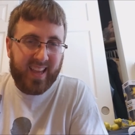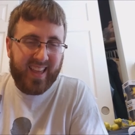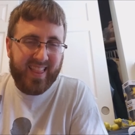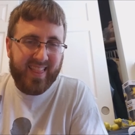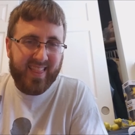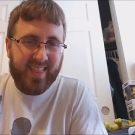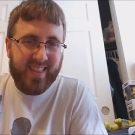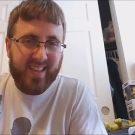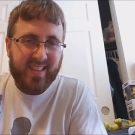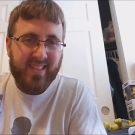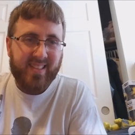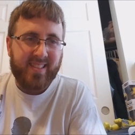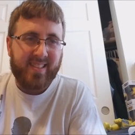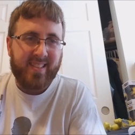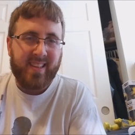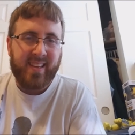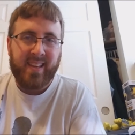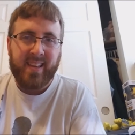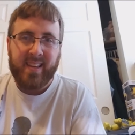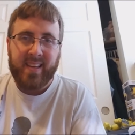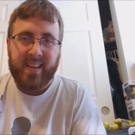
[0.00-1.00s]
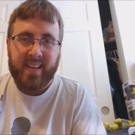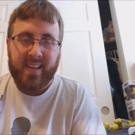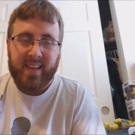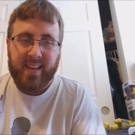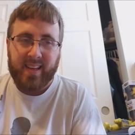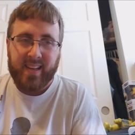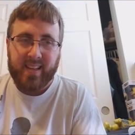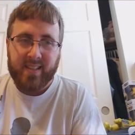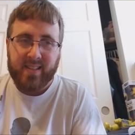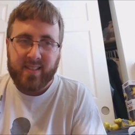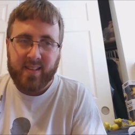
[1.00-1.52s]
And this
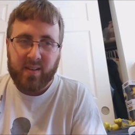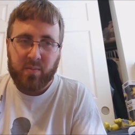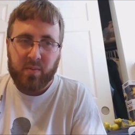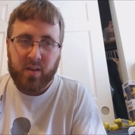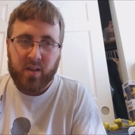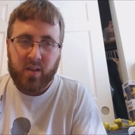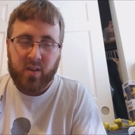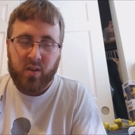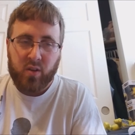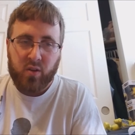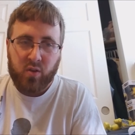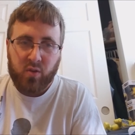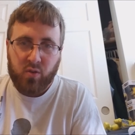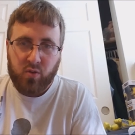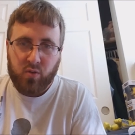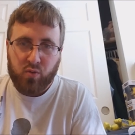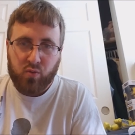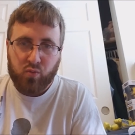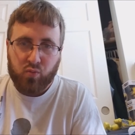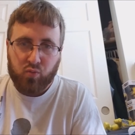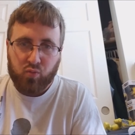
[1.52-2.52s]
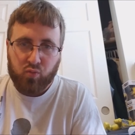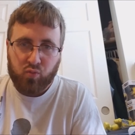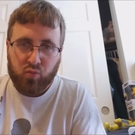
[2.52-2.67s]
is someone who